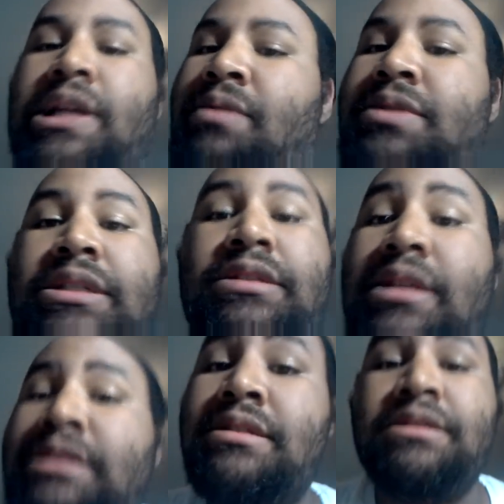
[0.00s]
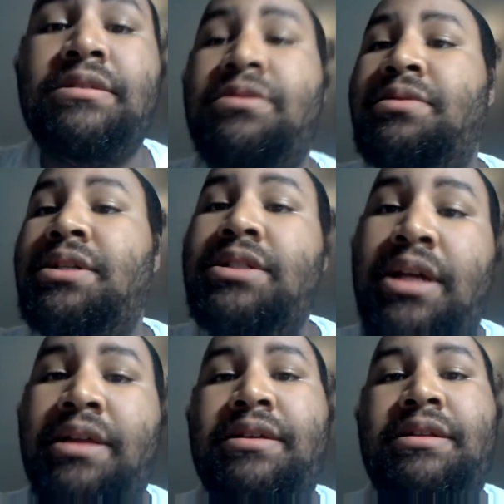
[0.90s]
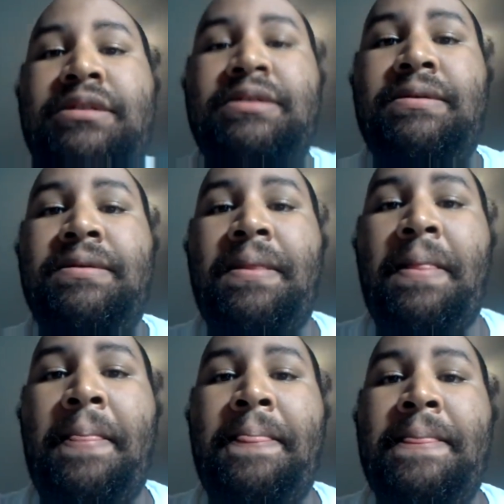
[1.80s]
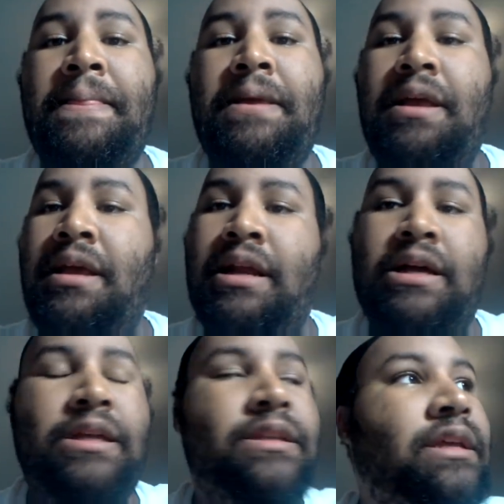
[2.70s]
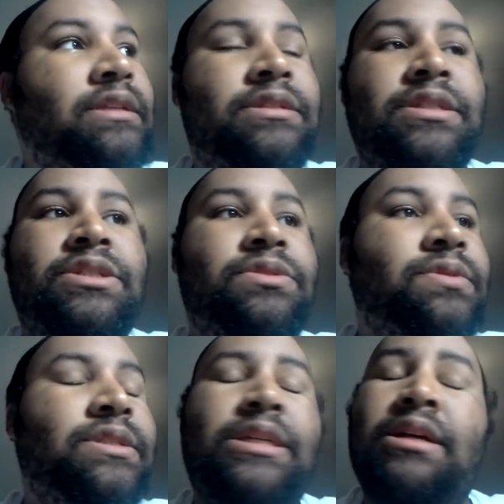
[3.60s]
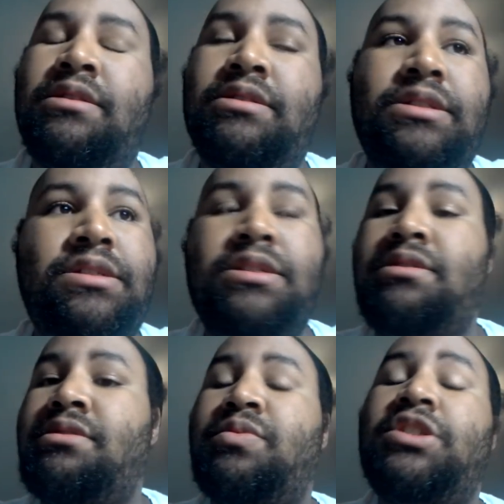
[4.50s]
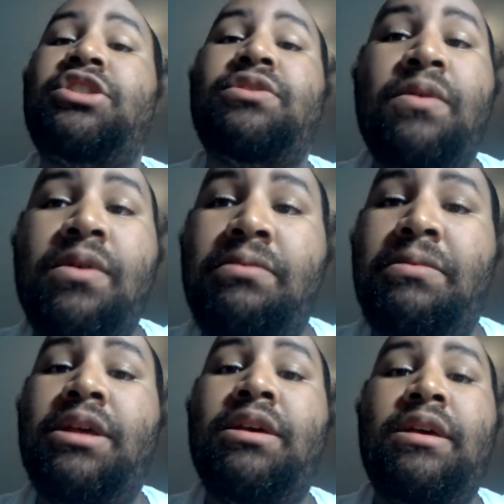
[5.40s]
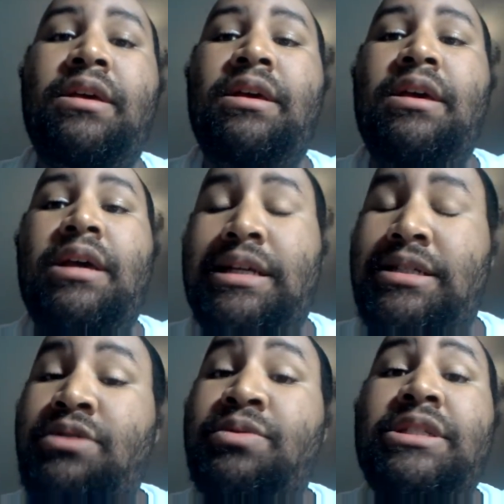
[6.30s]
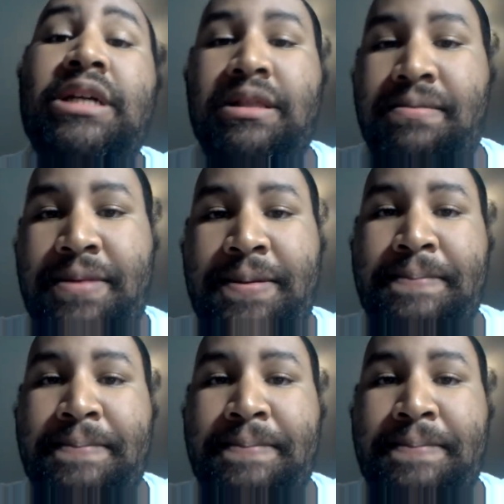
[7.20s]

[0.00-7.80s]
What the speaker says: I was just listening to her share this, and Jesus was showing me, as she was telling me,